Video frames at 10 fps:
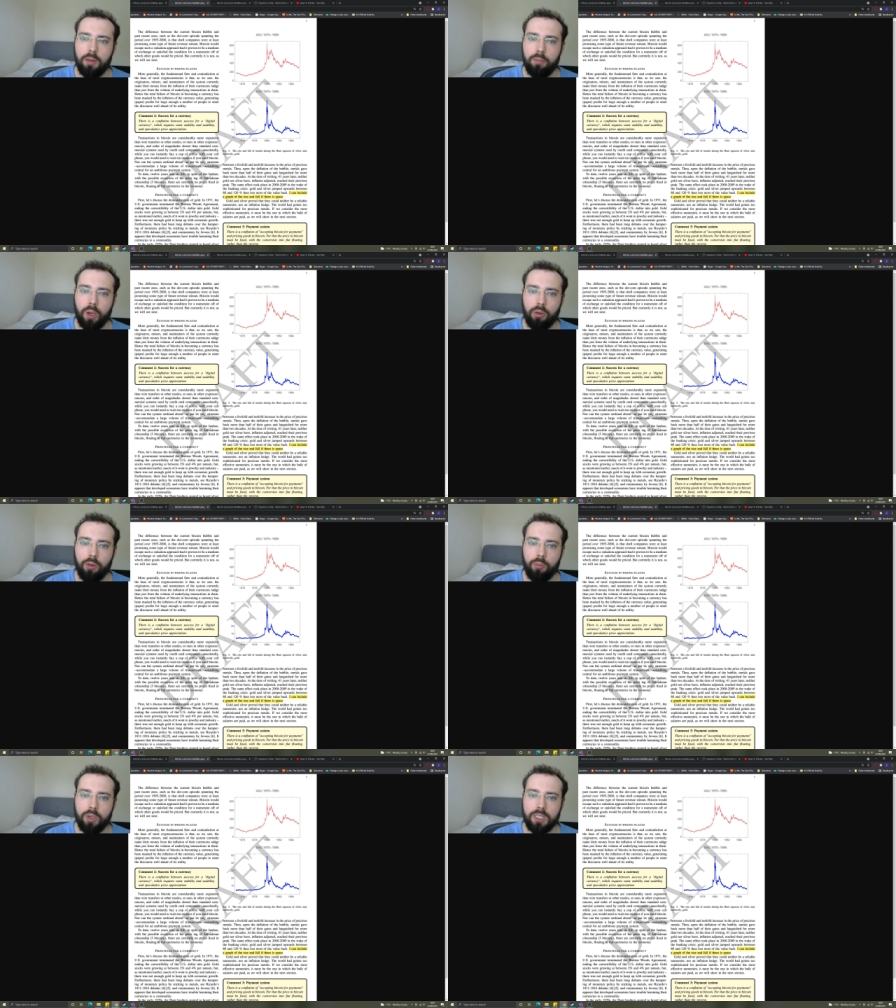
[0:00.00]

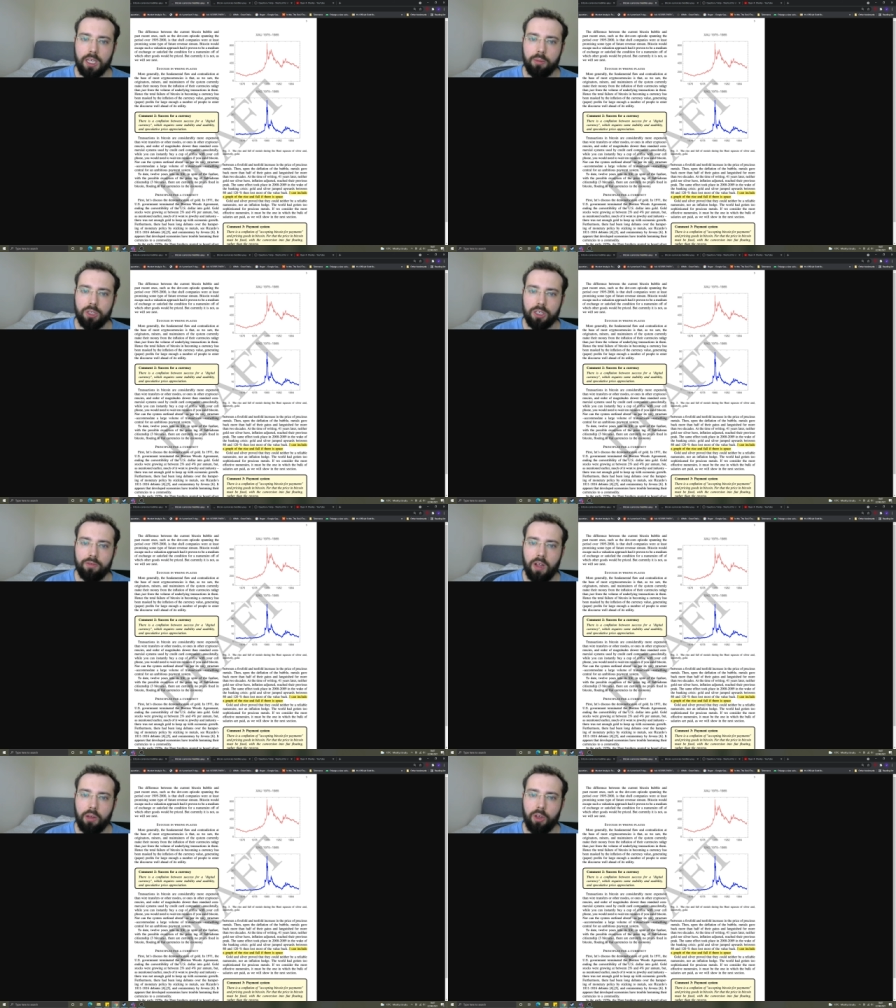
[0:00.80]
Bitcoin would escape such
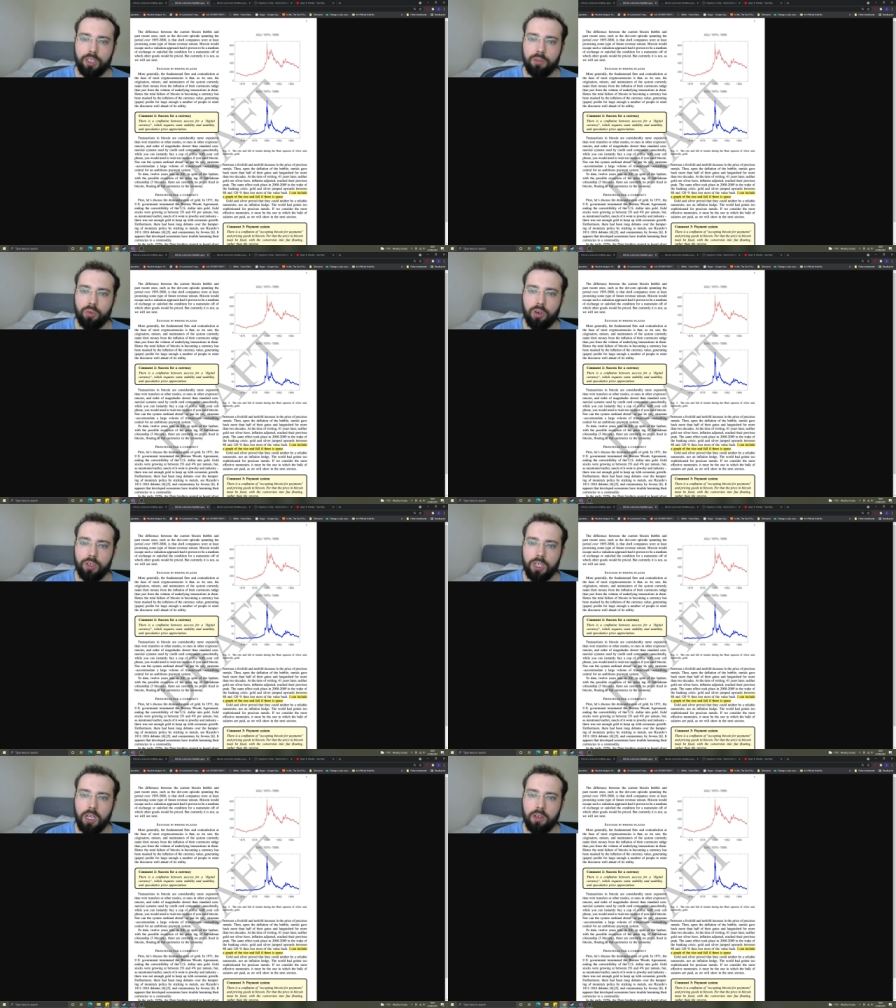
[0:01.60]
a valuation
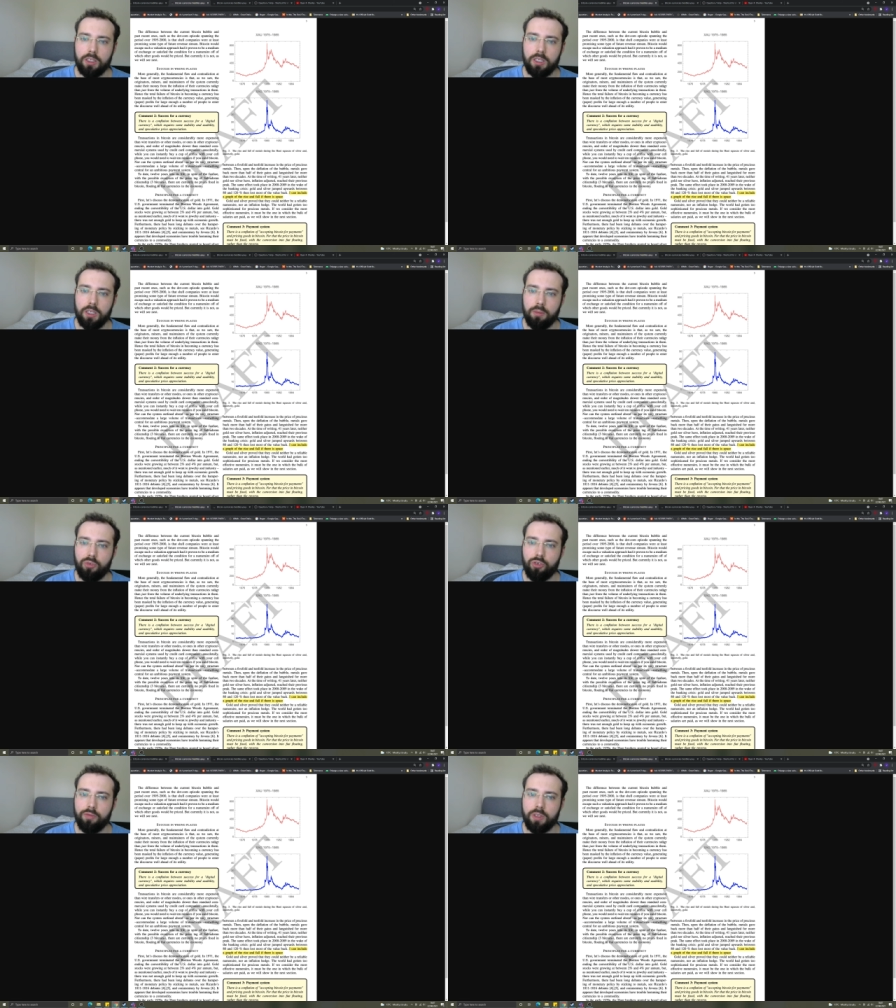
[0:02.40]
approach had it
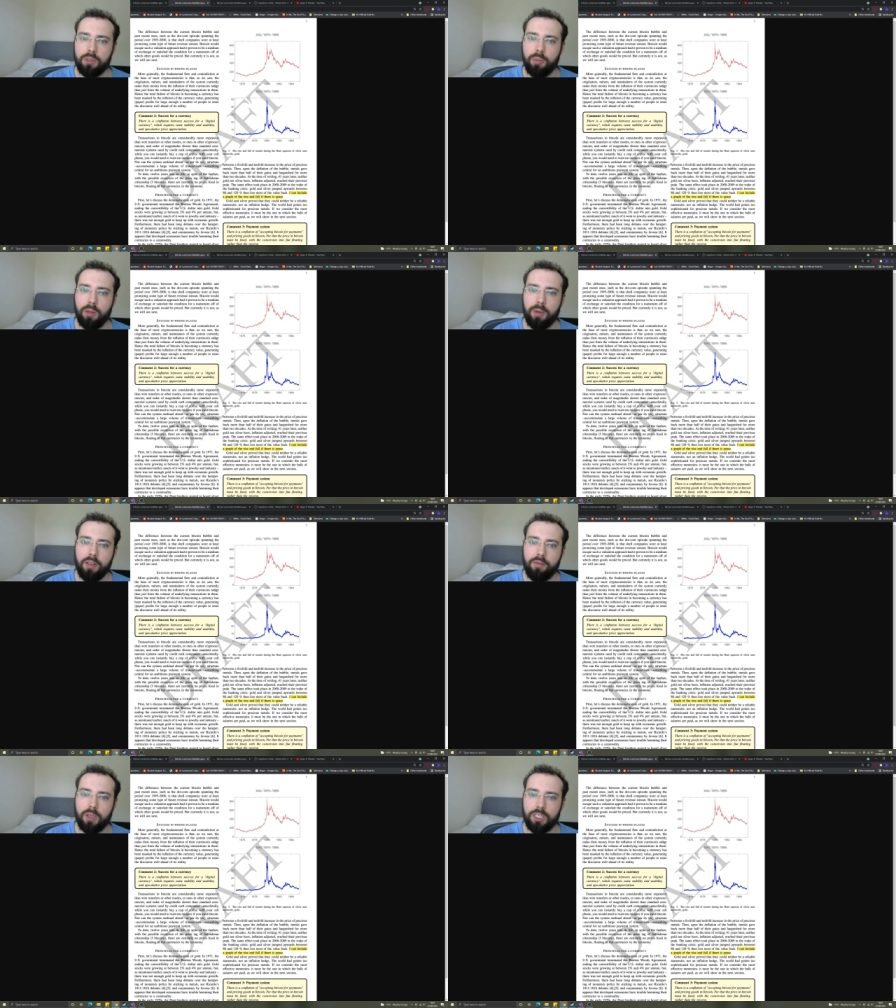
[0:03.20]
proven to be a
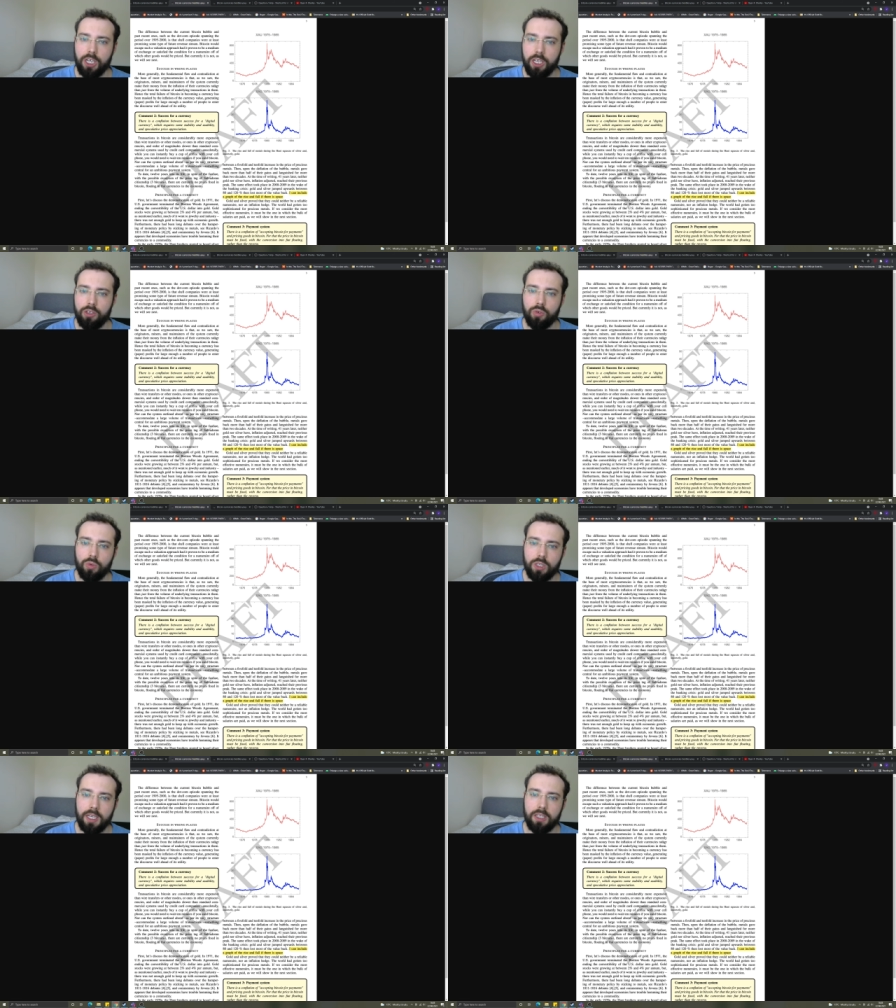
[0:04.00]
medium of exchange or
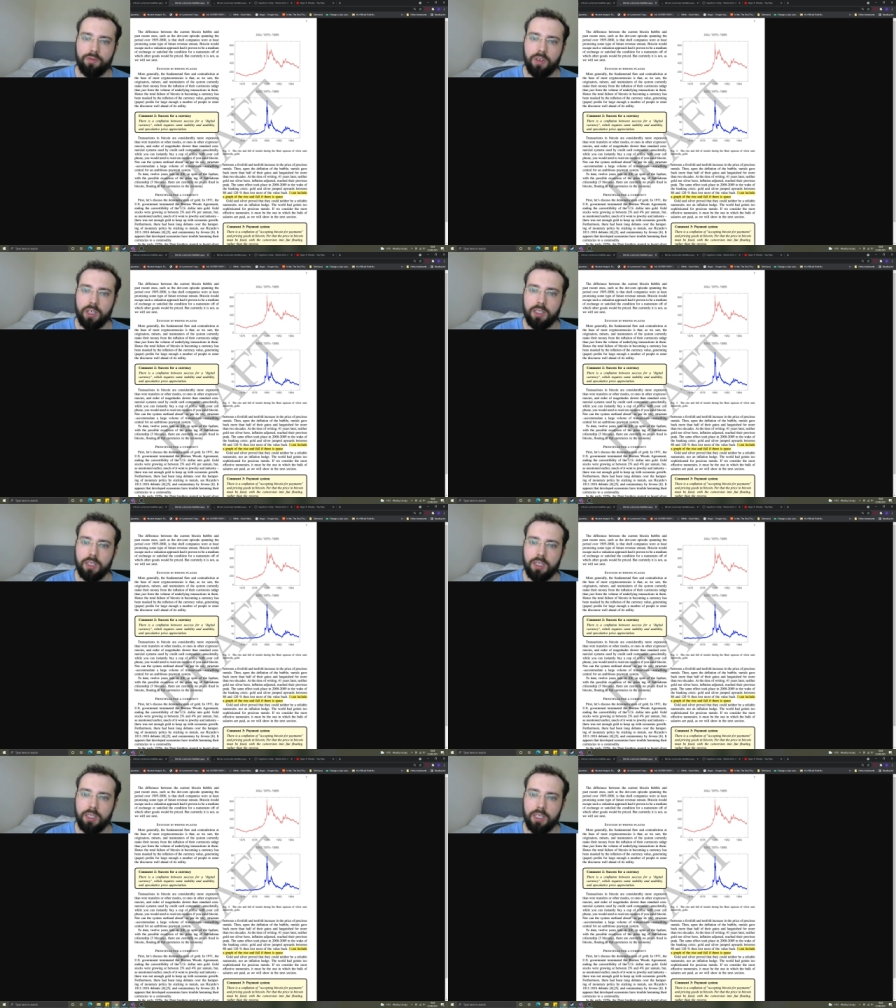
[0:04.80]
satisfied the
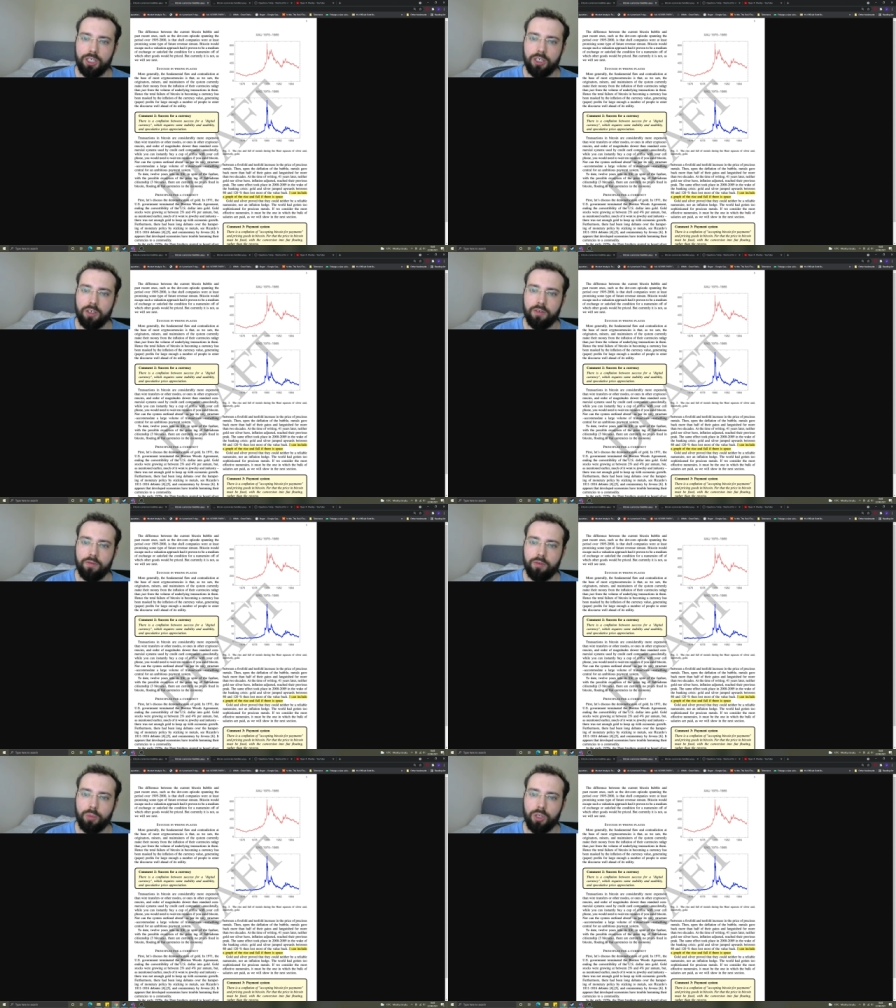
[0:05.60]
condition from